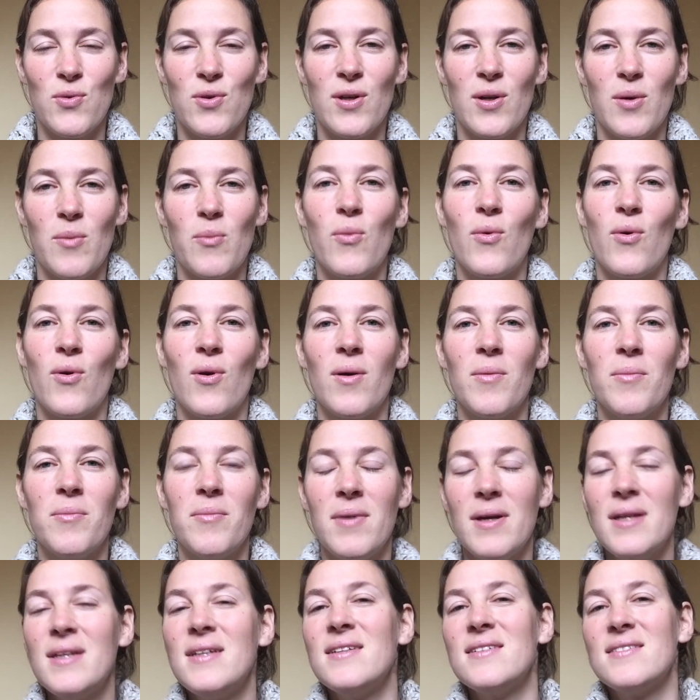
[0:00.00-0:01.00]
more and more,
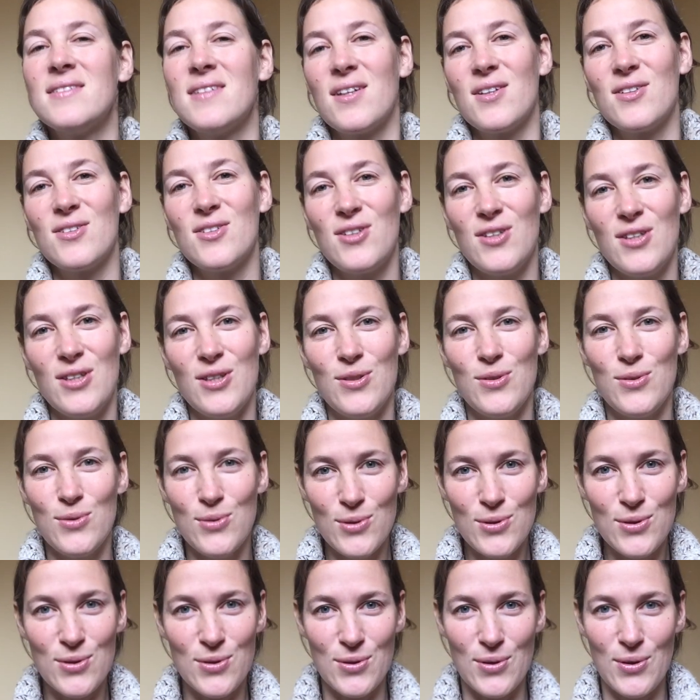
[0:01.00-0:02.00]
money is actually
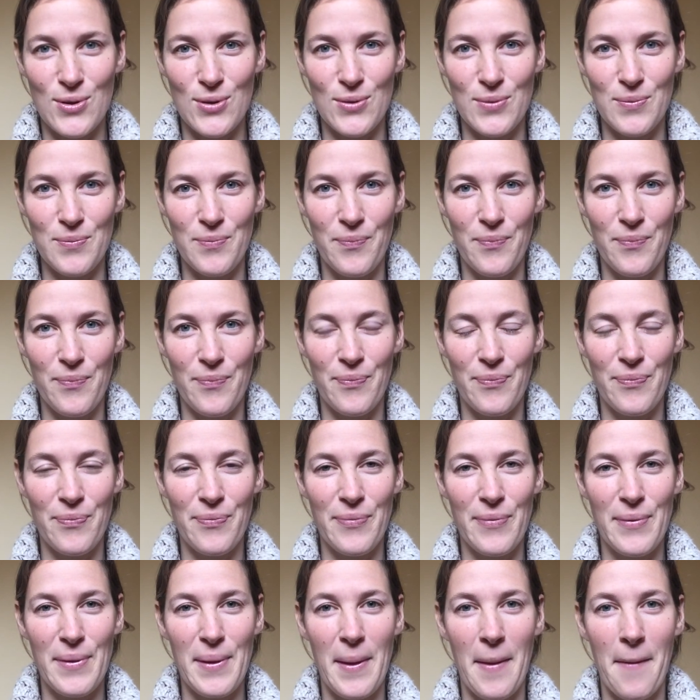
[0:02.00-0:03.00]
neutral.
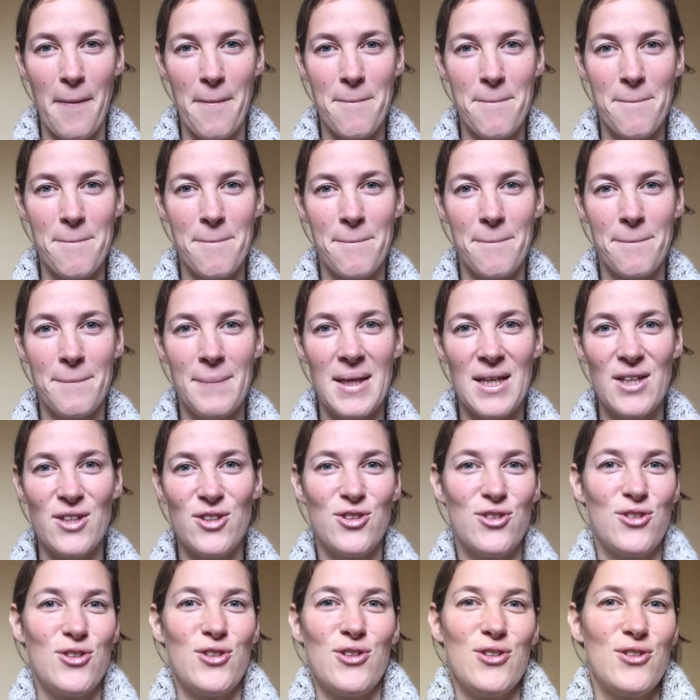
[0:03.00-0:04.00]

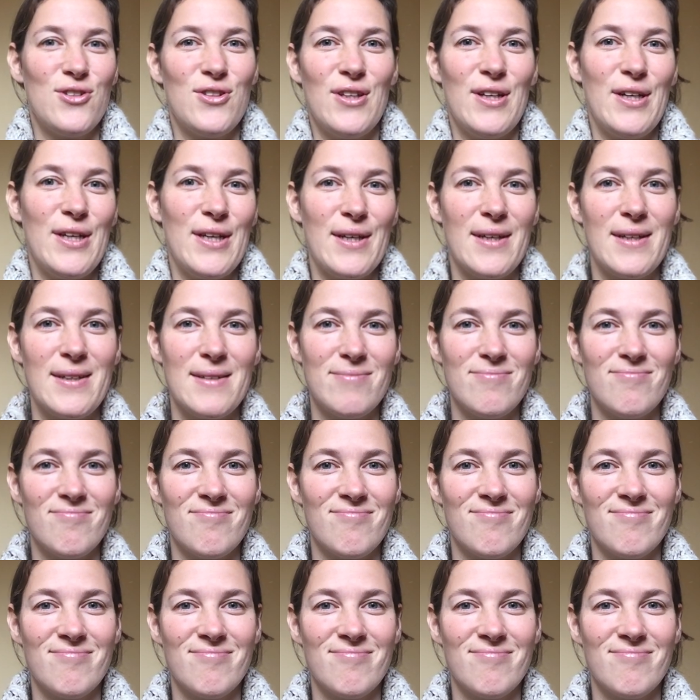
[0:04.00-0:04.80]
It's just like